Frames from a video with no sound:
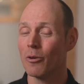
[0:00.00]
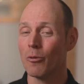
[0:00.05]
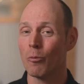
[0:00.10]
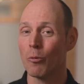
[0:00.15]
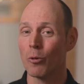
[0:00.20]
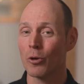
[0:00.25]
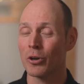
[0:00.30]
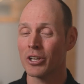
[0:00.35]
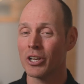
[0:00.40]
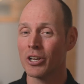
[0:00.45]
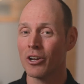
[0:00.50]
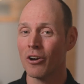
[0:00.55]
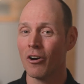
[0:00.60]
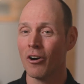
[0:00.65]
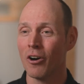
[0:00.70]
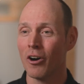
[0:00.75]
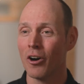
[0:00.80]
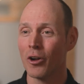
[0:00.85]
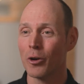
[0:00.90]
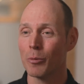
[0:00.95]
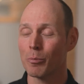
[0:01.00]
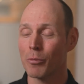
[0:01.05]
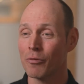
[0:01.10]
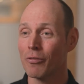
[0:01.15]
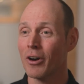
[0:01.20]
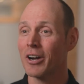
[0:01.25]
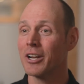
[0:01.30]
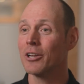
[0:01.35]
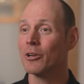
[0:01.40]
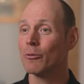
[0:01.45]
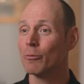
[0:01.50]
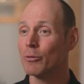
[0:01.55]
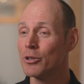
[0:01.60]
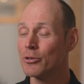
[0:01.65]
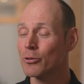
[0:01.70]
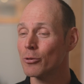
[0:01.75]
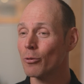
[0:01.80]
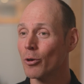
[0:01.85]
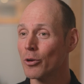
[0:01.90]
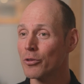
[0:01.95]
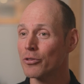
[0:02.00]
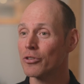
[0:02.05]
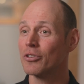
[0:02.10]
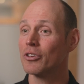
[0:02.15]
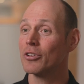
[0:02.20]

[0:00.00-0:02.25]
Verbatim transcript: working on providing resources